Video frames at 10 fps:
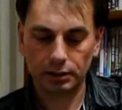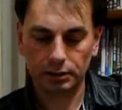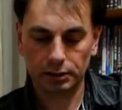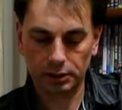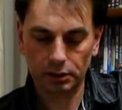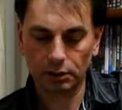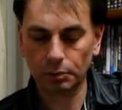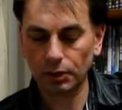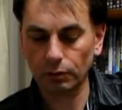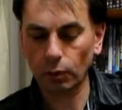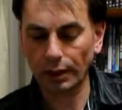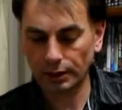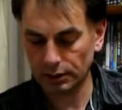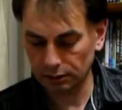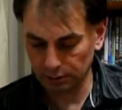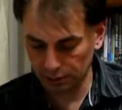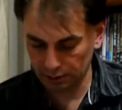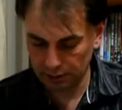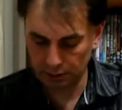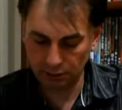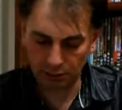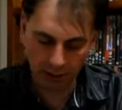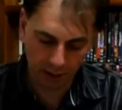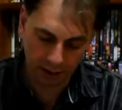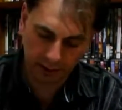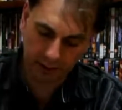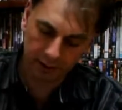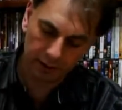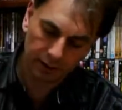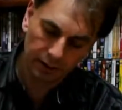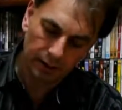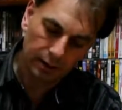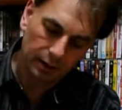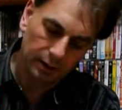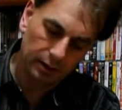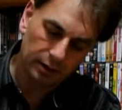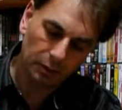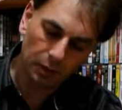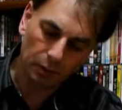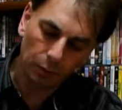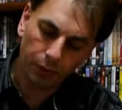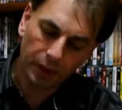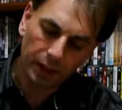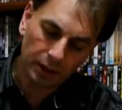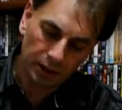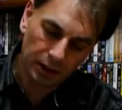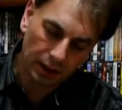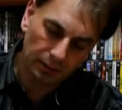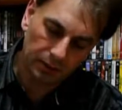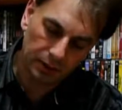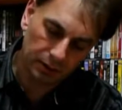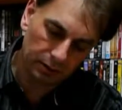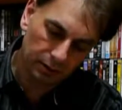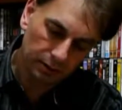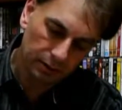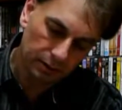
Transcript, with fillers: It's got a bit of weight to it, it's not a light, it's a bit brickish shape too